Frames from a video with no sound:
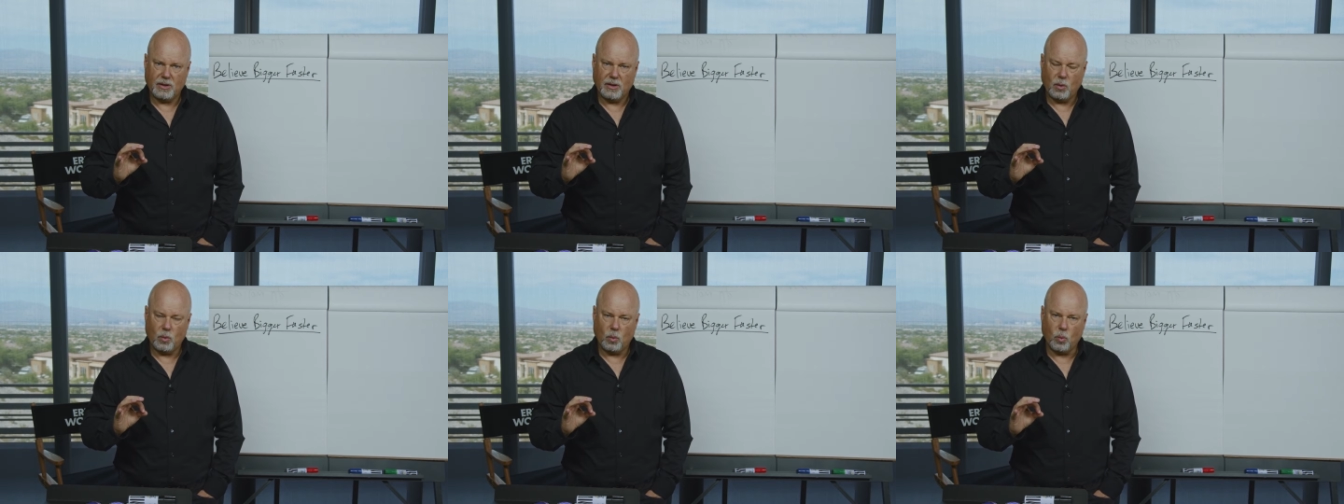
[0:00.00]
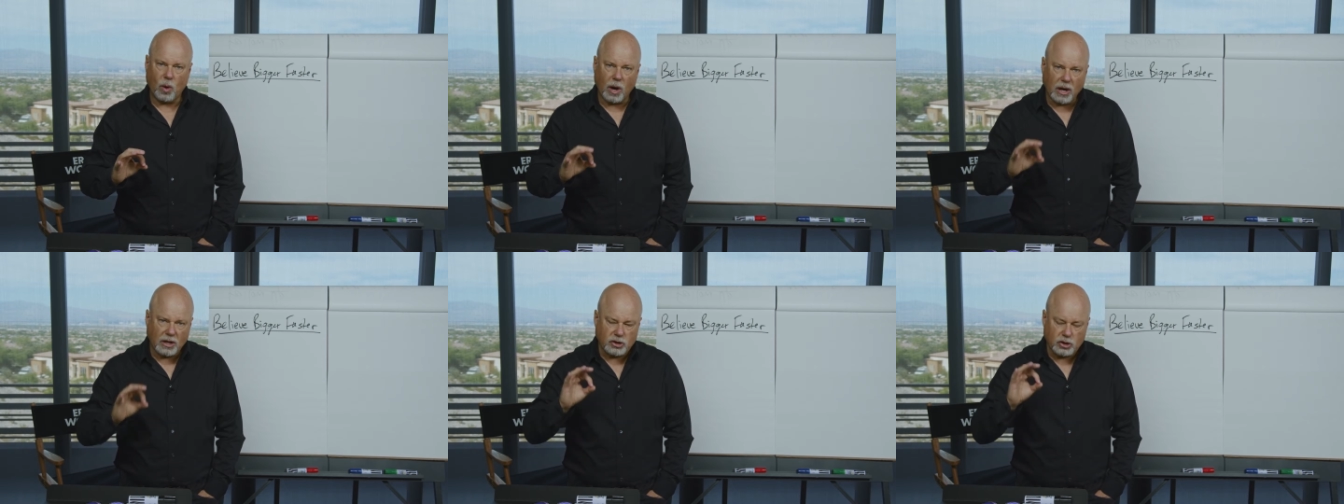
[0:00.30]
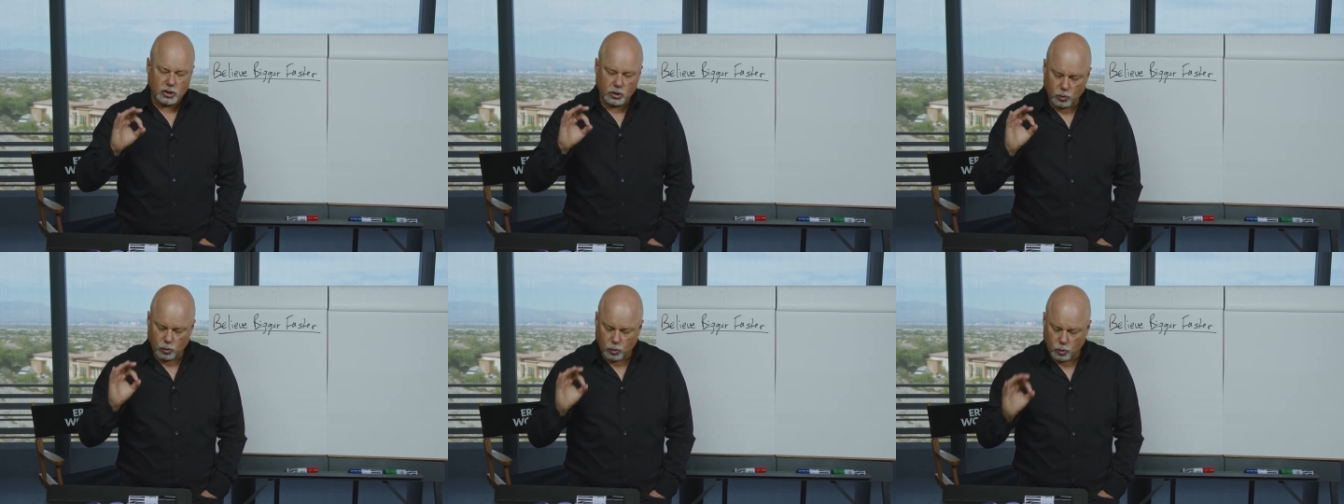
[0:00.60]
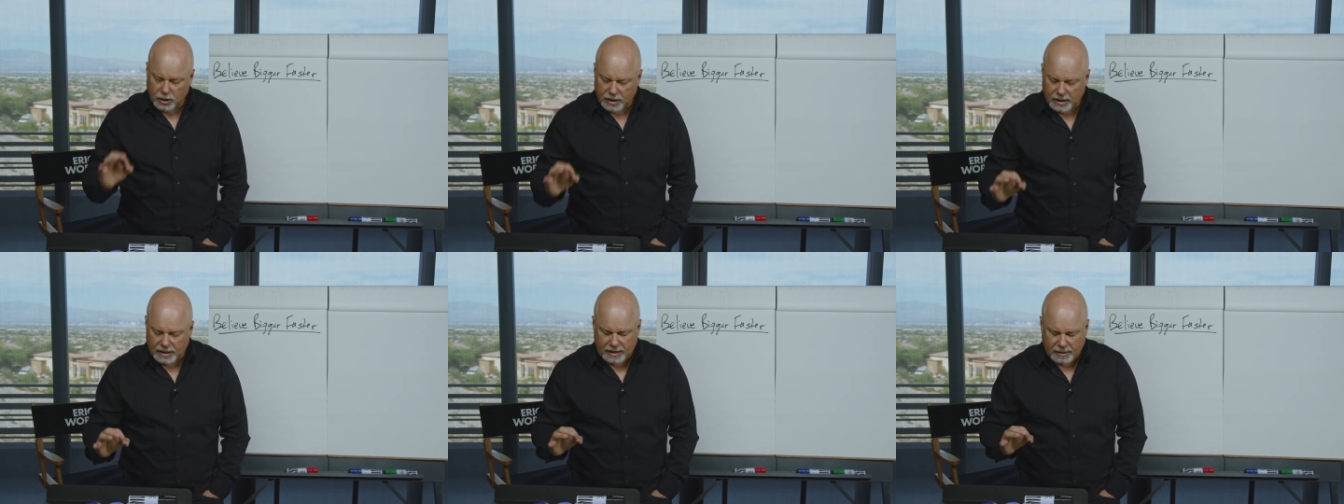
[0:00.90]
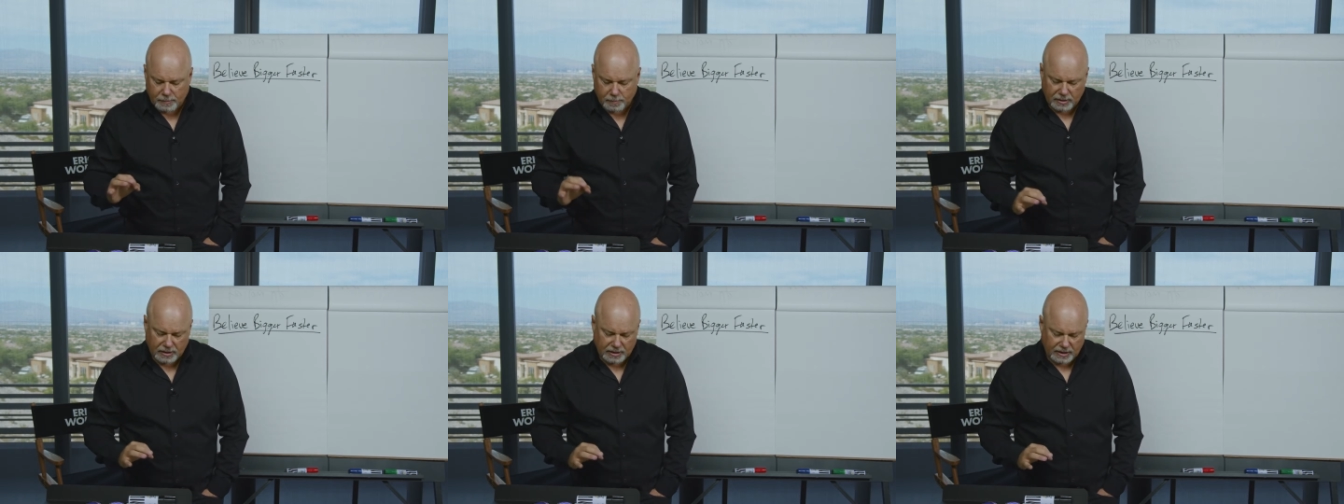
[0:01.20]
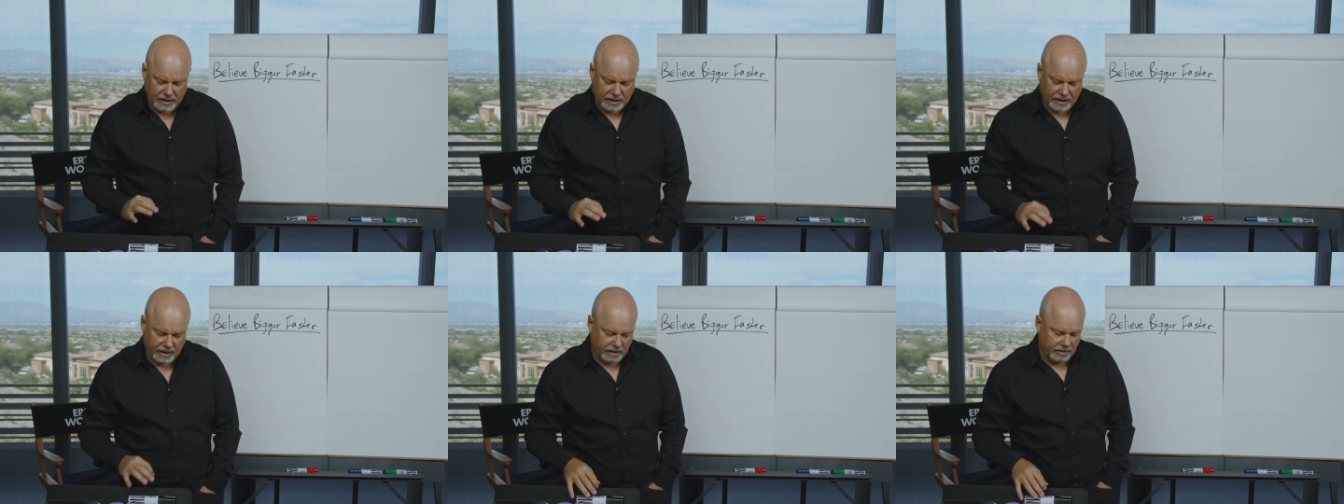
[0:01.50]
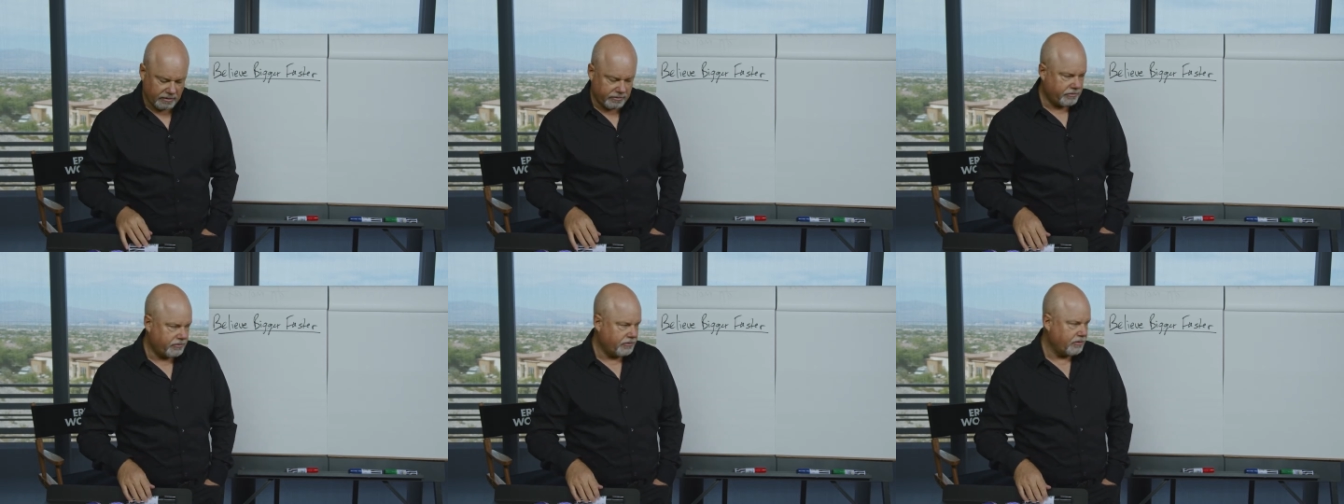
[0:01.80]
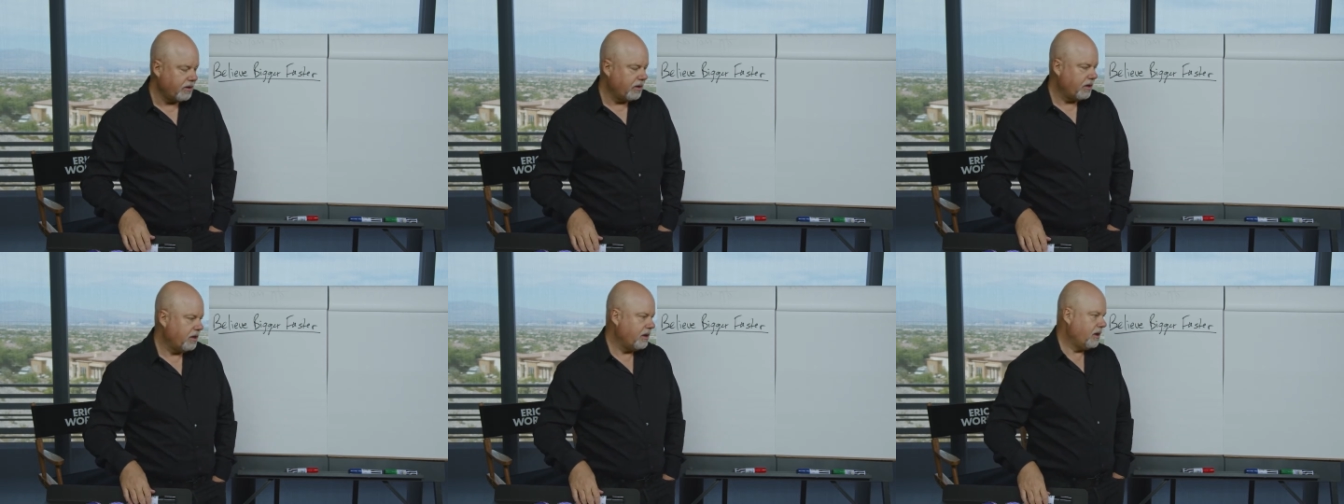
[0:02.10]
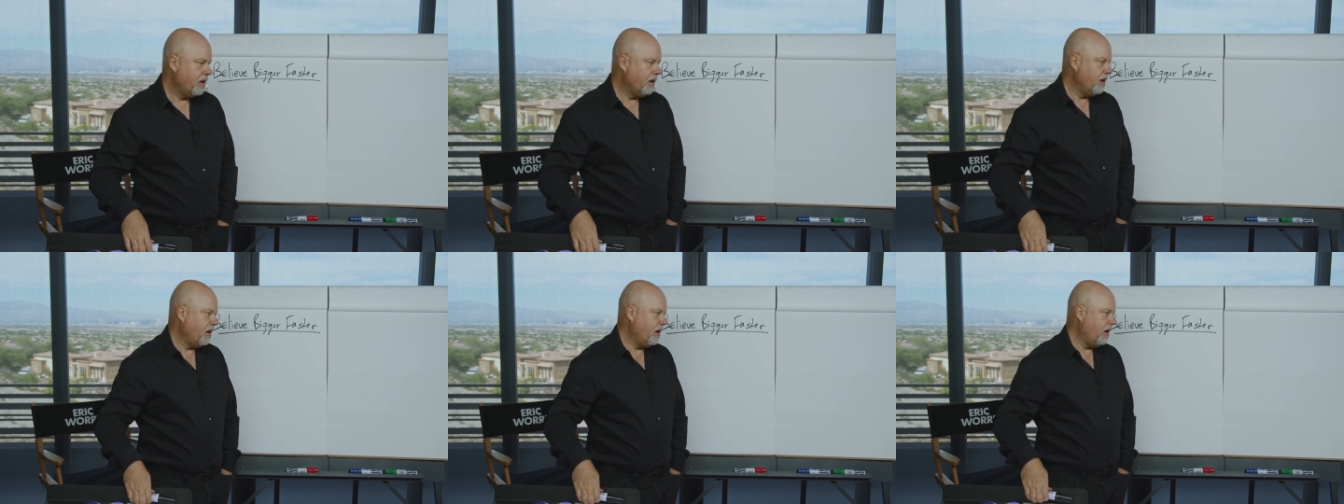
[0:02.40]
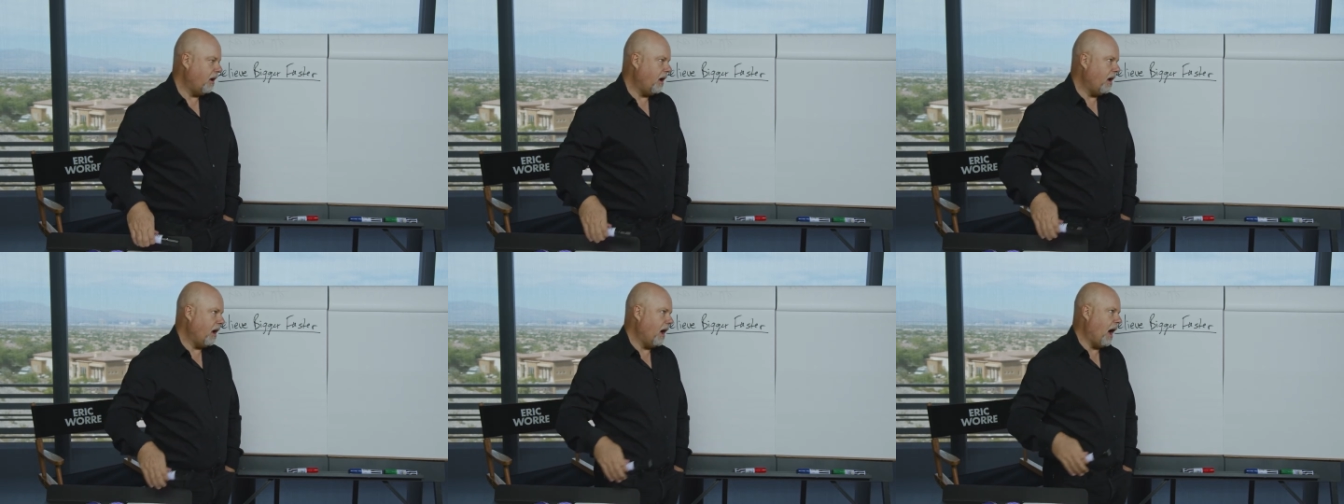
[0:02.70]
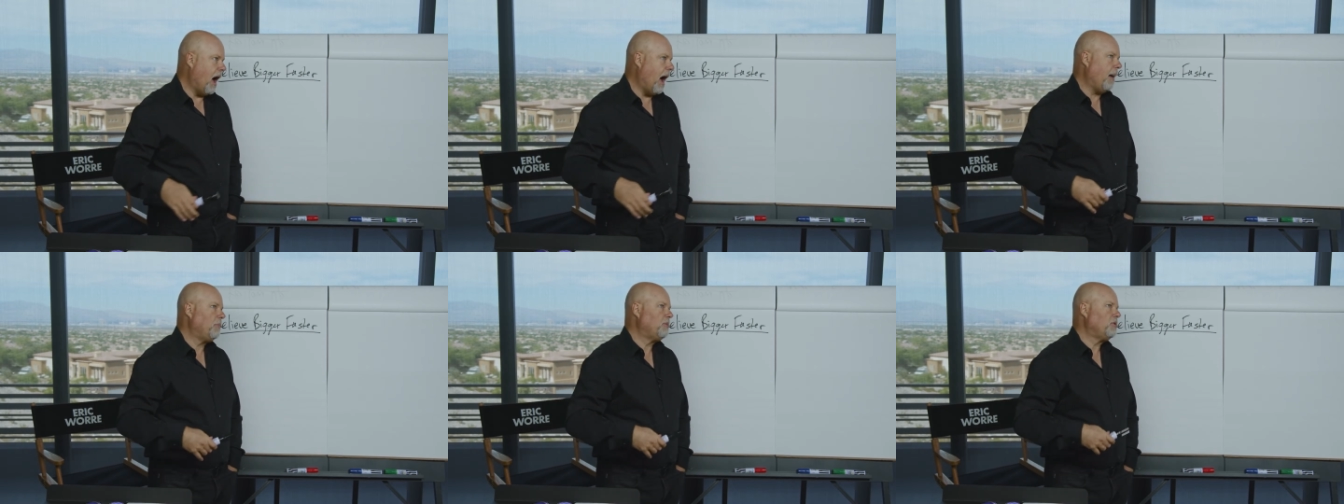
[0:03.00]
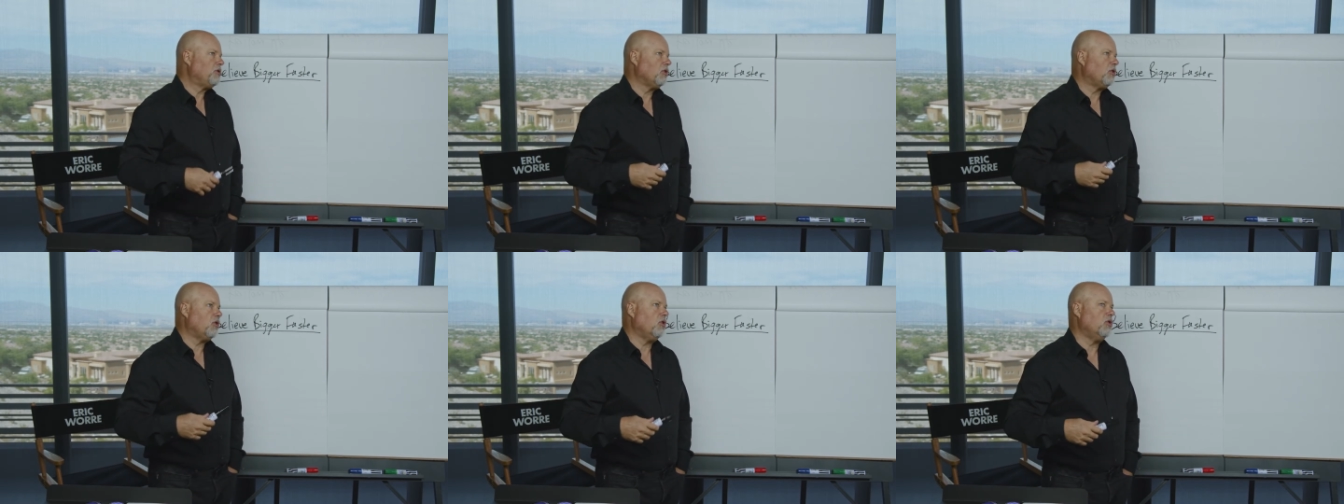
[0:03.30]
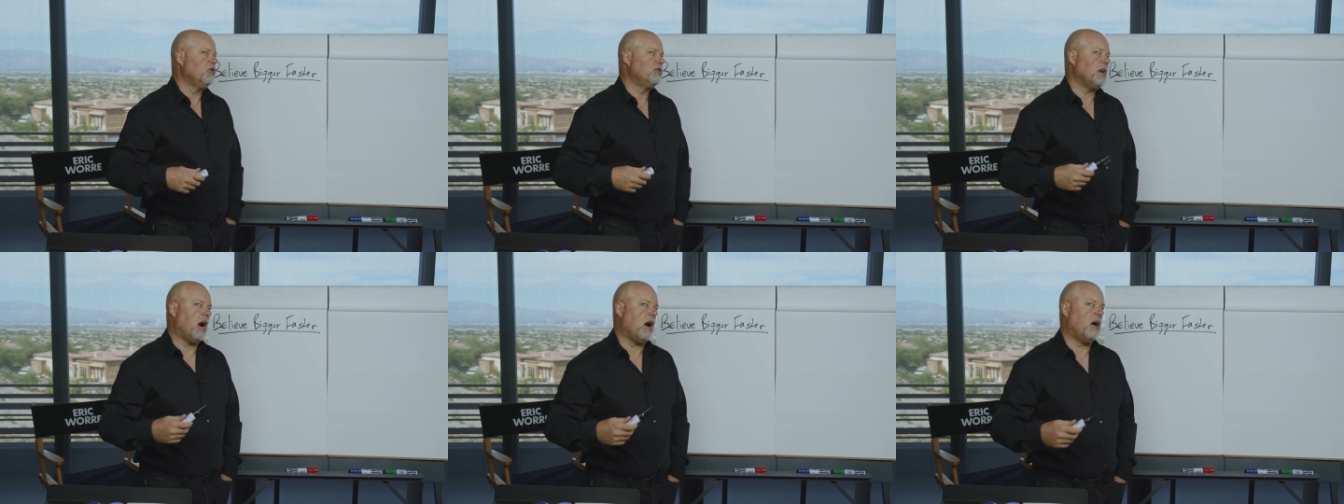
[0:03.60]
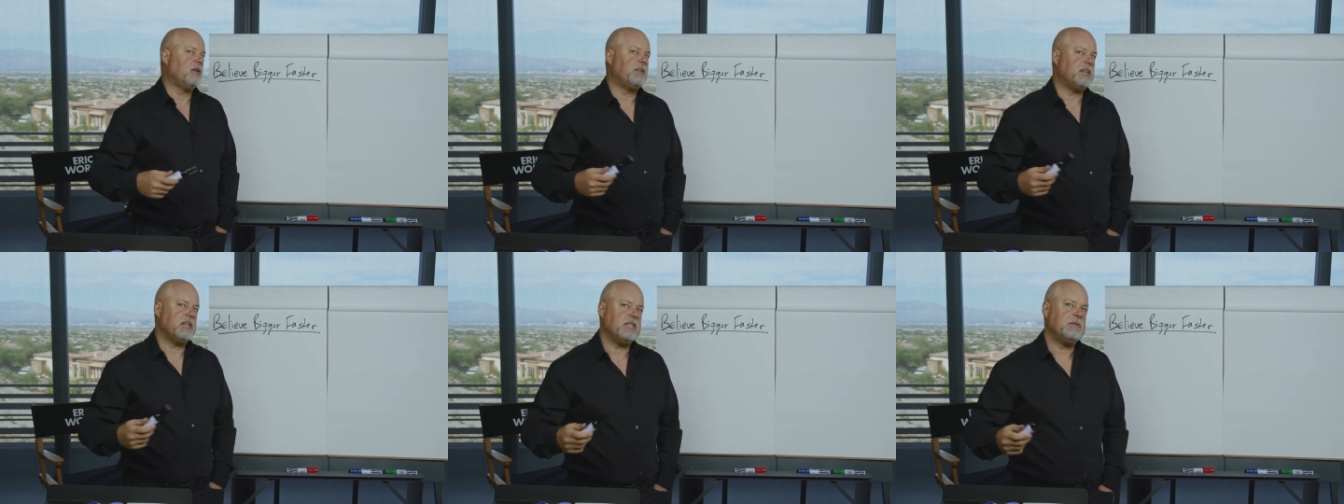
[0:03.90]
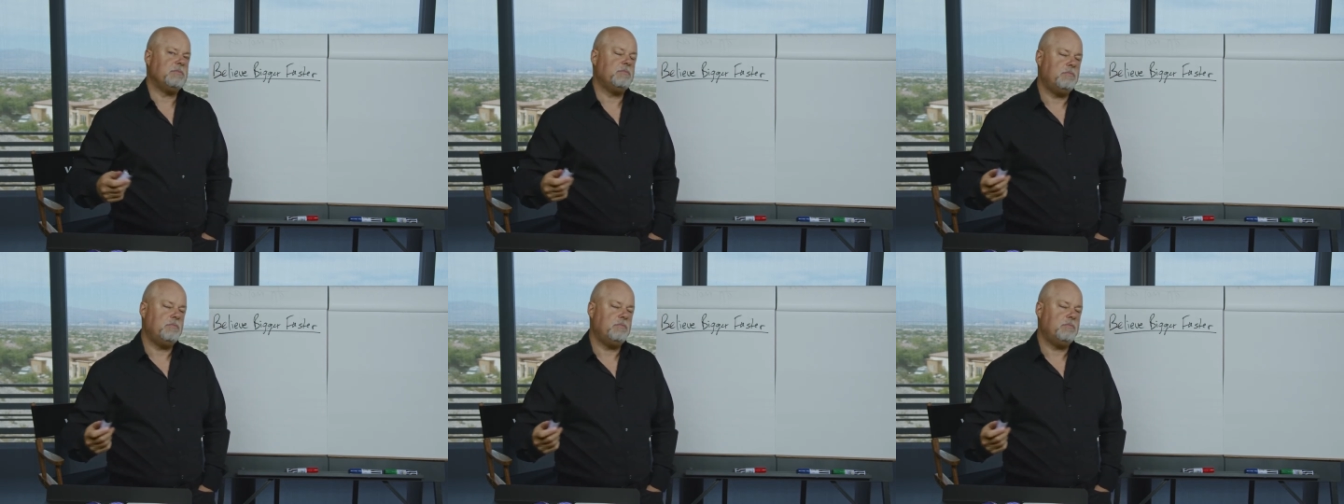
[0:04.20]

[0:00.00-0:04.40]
Once you really believe, obstacles aren't as